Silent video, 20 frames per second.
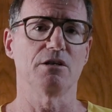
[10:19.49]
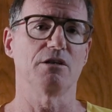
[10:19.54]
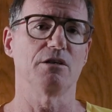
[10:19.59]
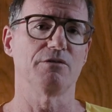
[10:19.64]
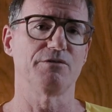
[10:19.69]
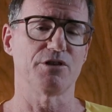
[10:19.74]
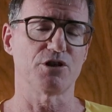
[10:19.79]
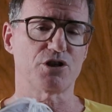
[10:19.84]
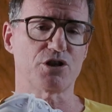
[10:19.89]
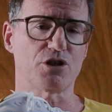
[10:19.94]

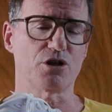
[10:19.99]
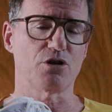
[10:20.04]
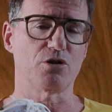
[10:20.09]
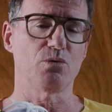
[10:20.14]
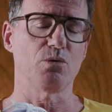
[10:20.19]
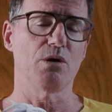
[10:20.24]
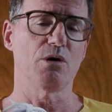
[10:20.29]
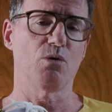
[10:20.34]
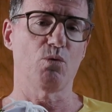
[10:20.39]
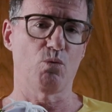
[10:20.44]
of the
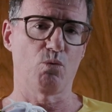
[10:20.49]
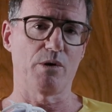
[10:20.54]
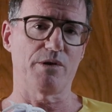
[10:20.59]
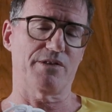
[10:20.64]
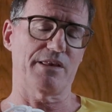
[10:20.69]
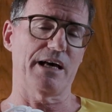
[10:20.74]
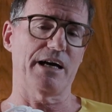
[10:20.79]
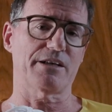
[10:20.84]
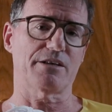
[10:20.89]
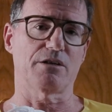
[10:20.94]
shoe
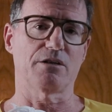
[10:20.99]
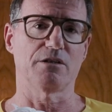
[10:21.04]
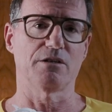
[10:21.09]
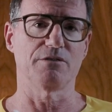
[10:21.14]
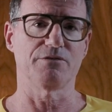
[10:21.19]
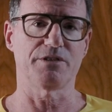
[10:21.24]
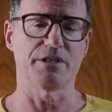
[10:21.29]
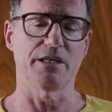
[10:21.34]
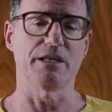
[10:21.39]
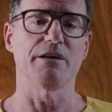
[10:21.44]
with that
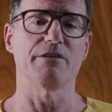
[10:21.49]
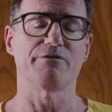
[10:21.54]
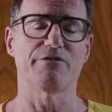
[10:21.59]
of the